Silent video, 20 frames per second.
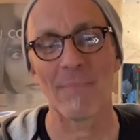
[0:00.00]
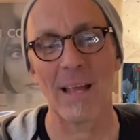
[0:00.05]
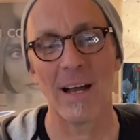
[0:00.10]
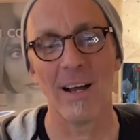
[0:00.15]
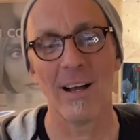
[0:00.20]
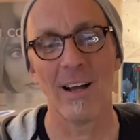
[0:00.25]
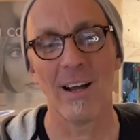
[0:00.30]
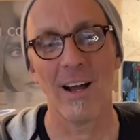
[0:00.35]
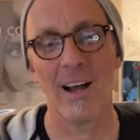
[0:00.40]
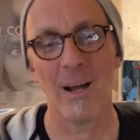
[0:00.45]

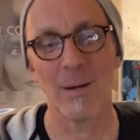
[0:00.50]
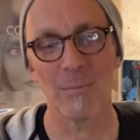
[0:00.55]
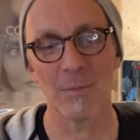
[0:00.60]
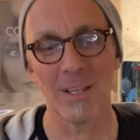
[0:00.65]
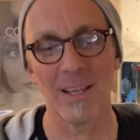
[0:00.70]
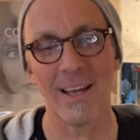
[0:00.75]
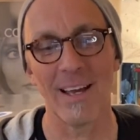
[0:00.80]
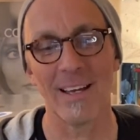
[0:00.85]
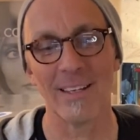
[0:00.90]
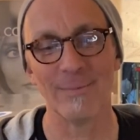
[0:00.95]
I'm
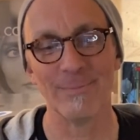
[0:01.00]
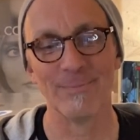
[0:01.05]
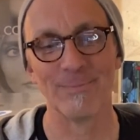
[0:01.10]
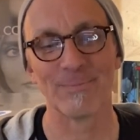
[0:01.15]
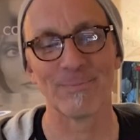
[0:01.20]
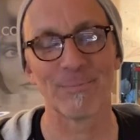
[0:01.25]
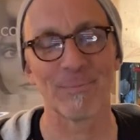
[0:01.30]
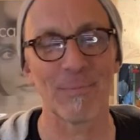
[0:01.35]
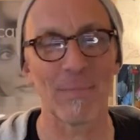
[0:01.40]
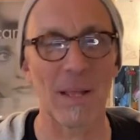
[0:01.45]
glad.
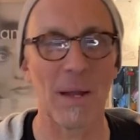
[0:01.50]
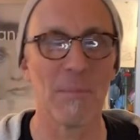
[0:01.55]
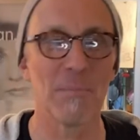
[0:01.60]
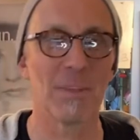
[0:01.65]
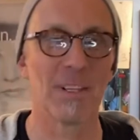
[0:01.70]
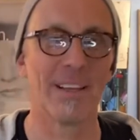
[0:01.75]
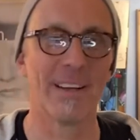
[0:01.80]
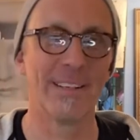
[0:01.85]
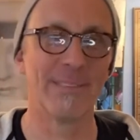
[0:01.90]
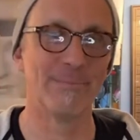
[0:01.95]

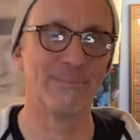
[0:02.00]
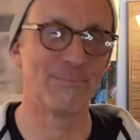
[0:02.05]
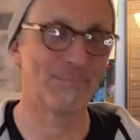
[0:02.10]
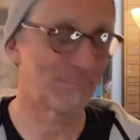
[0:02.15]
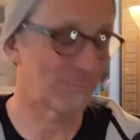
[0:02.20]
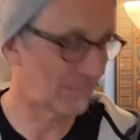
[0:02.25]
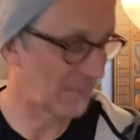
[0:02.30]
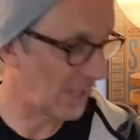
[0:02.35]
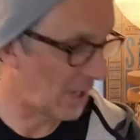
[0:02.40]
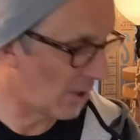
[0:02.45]

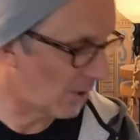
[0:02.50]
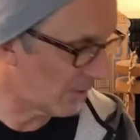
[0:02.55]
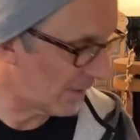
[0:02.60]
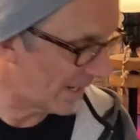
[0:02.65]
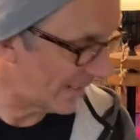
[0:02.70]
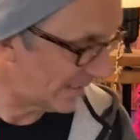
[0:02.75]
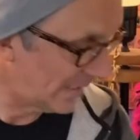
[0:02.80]
All right.